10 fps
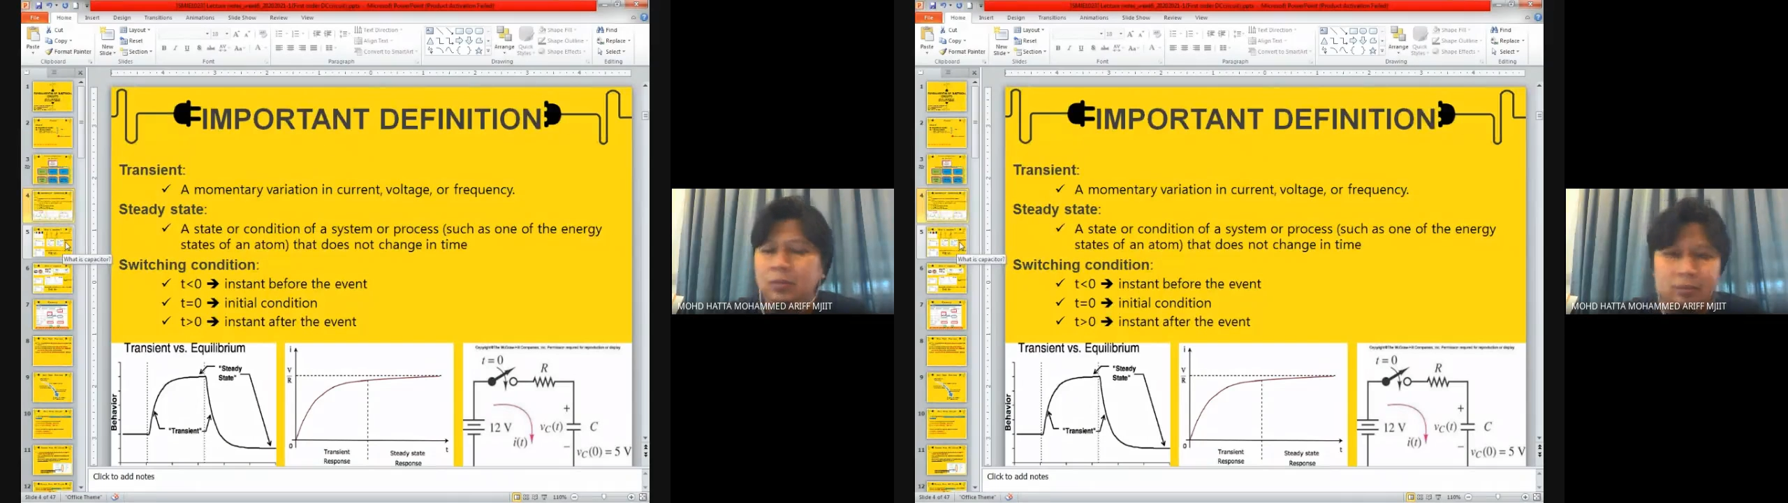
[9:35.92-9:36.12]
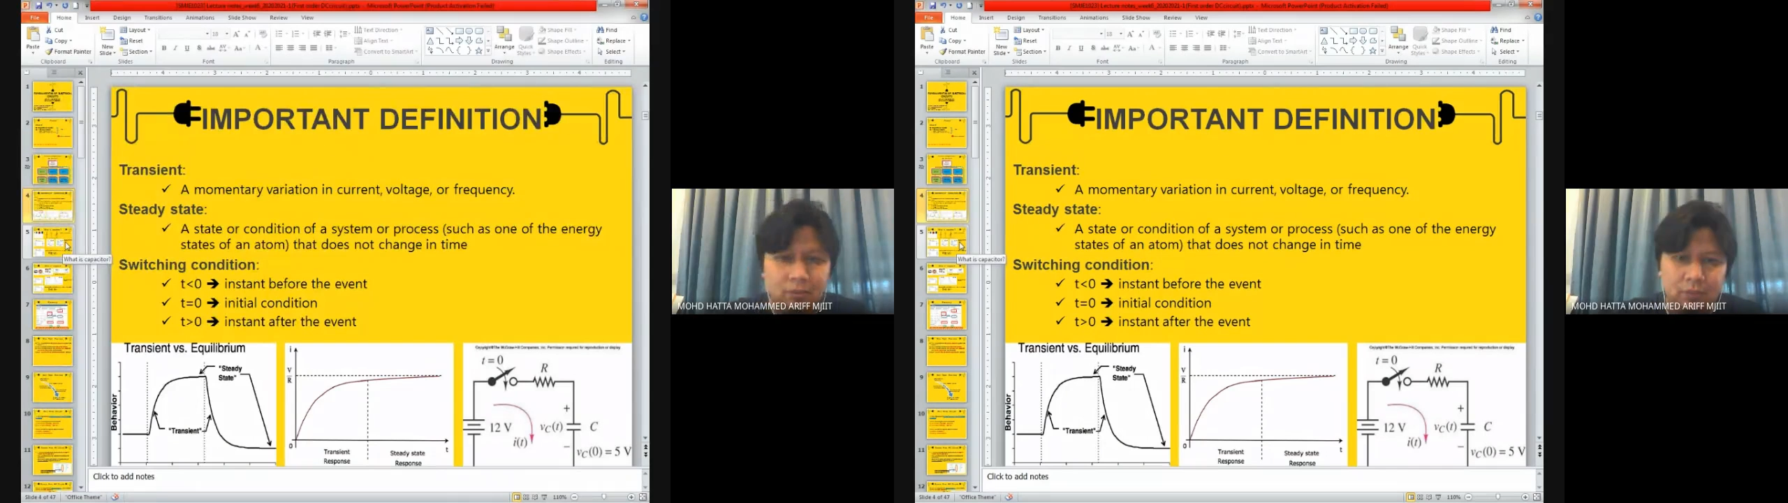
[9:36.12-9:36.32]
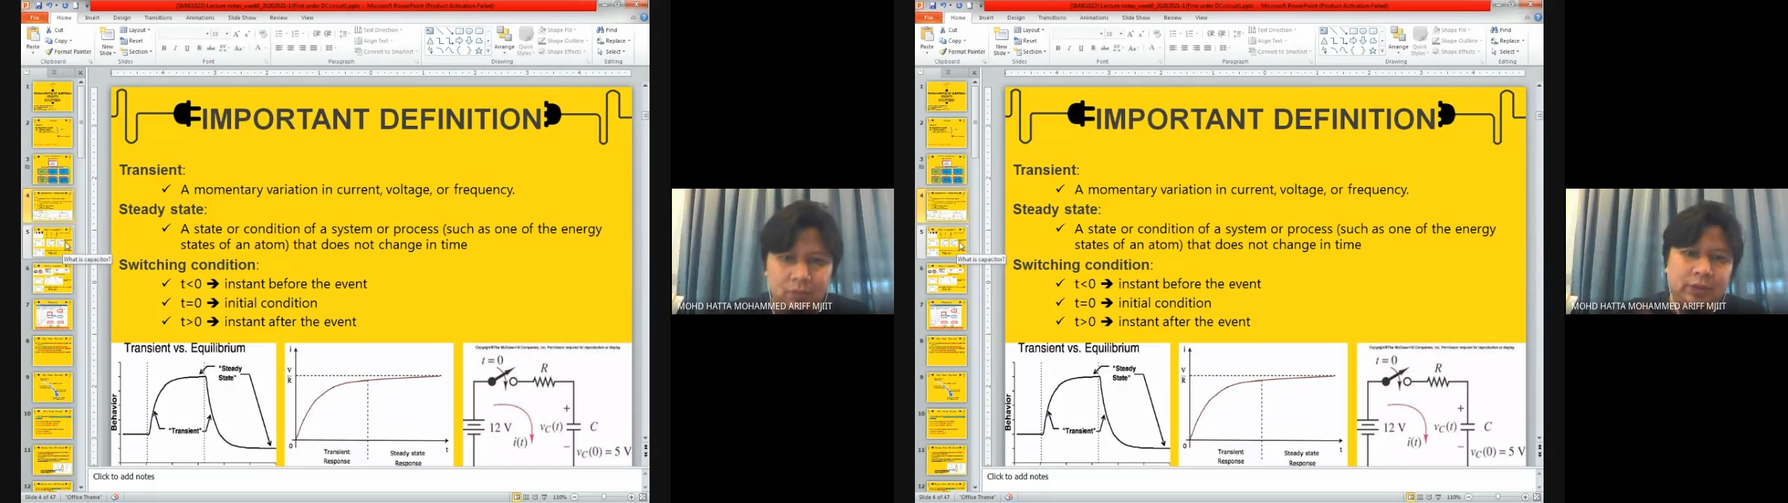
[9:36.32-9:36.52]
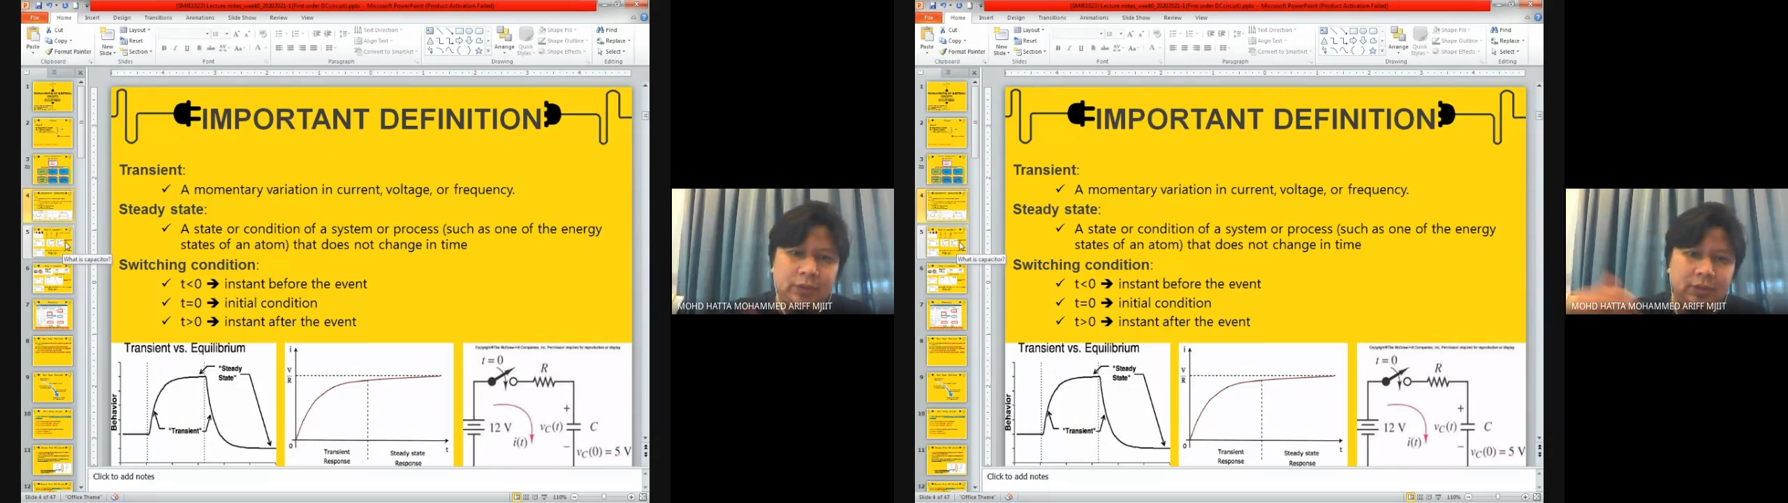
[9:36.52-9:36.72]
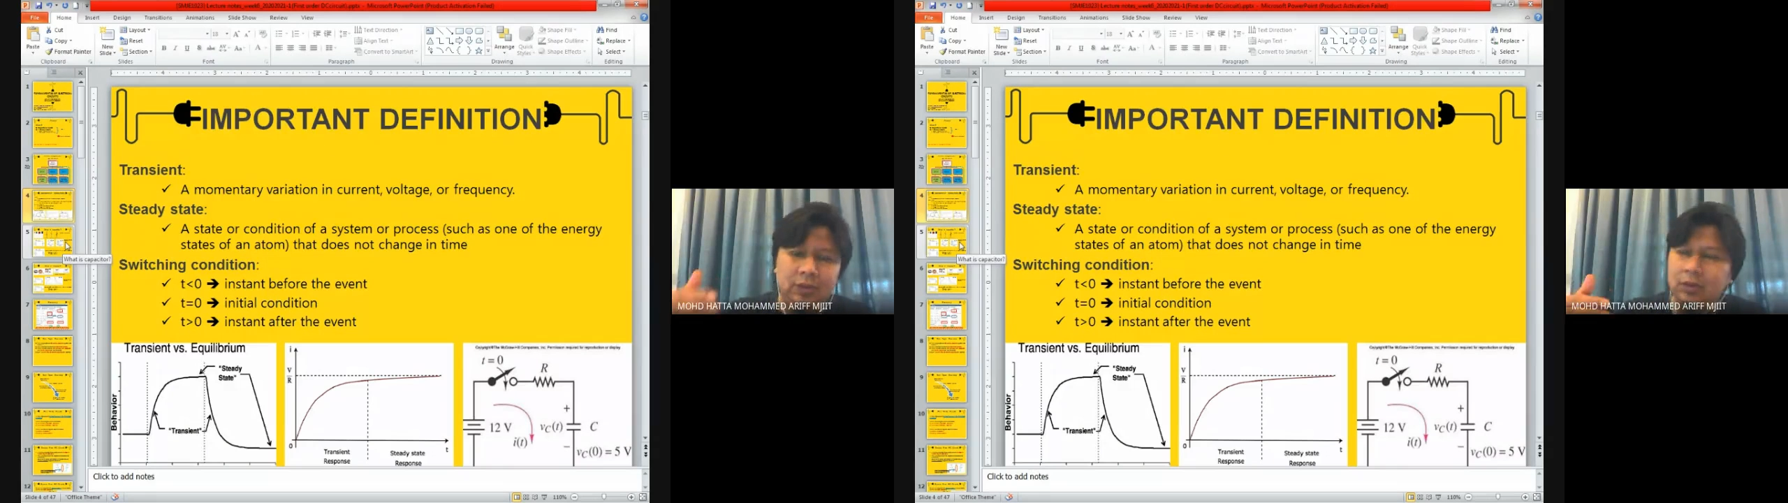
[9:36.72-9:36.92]
This
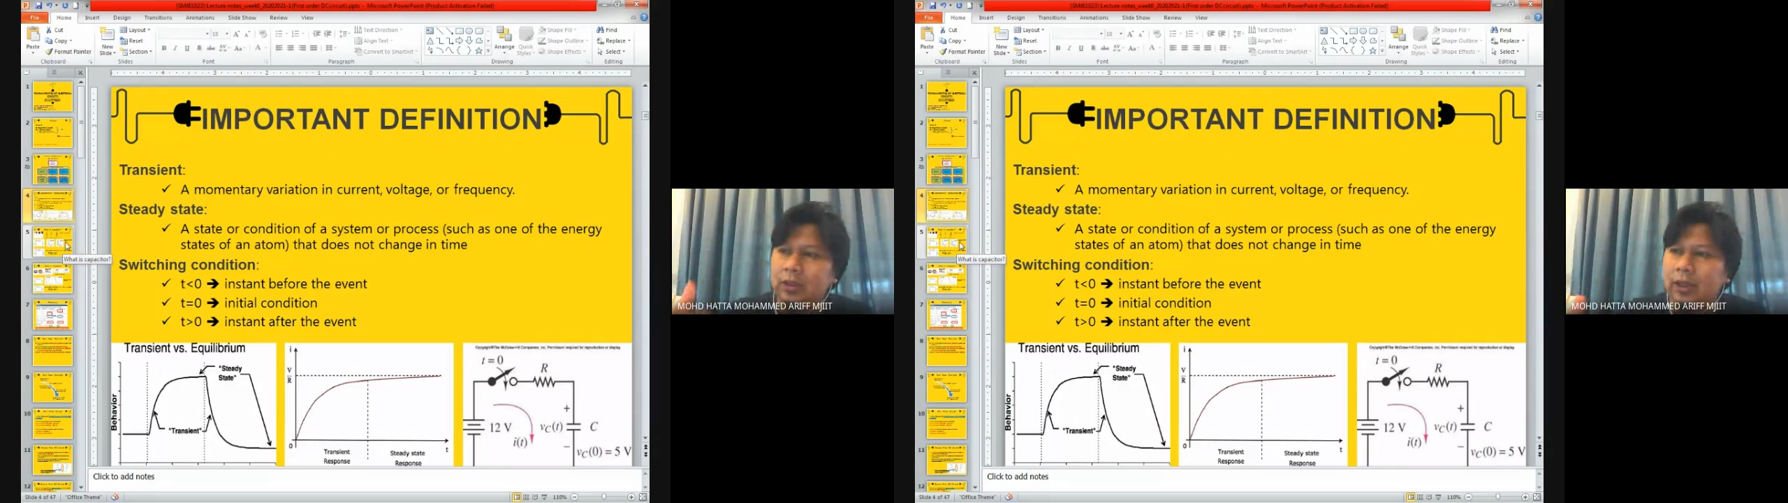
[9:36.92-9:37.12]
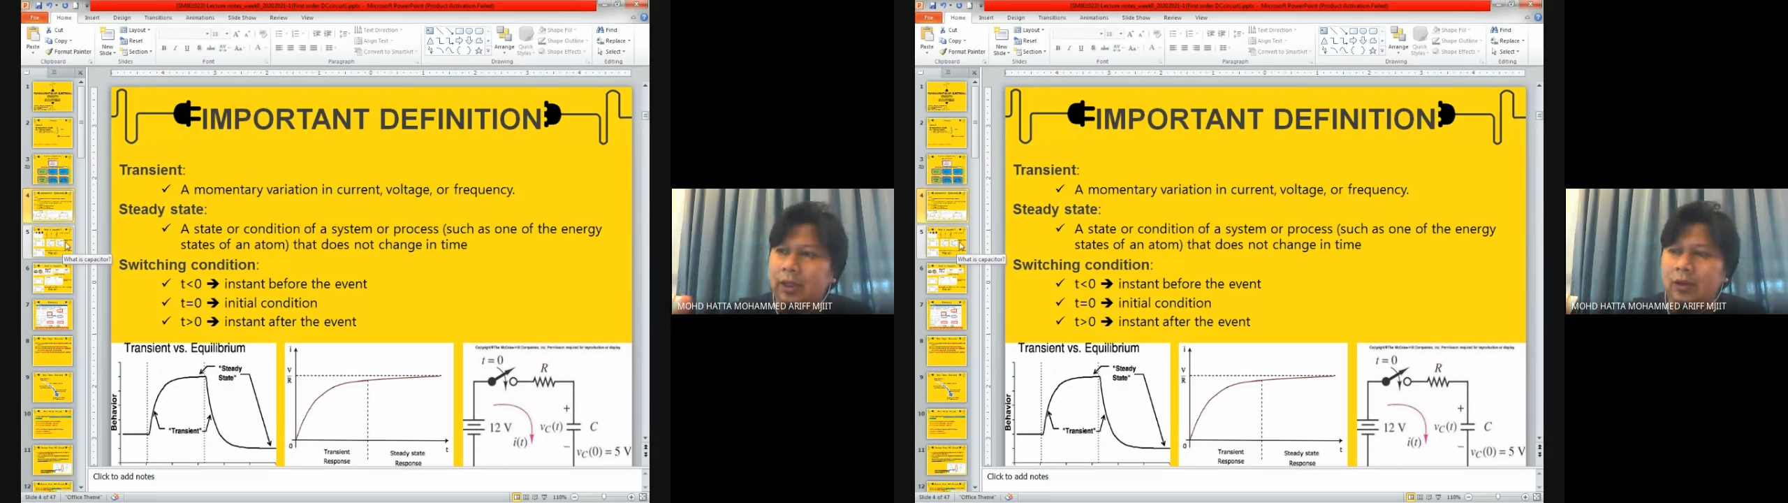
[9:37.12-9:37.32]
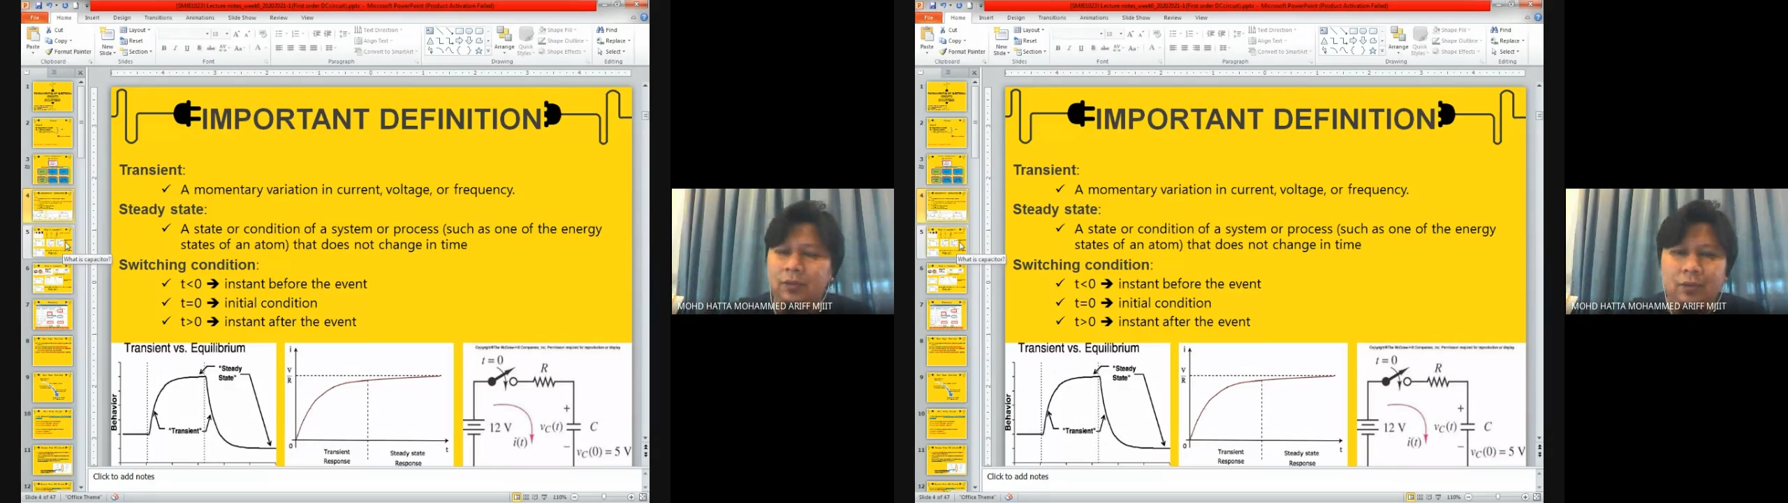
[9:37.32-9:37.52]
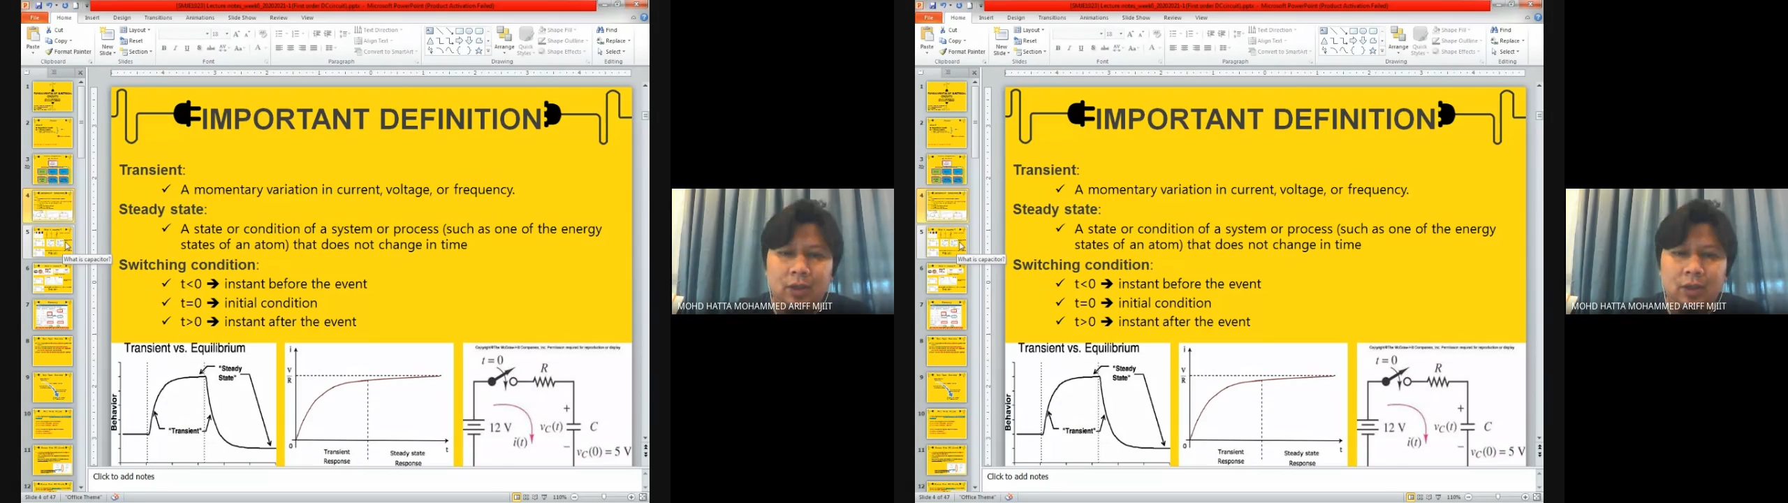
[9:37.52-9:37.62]
kind of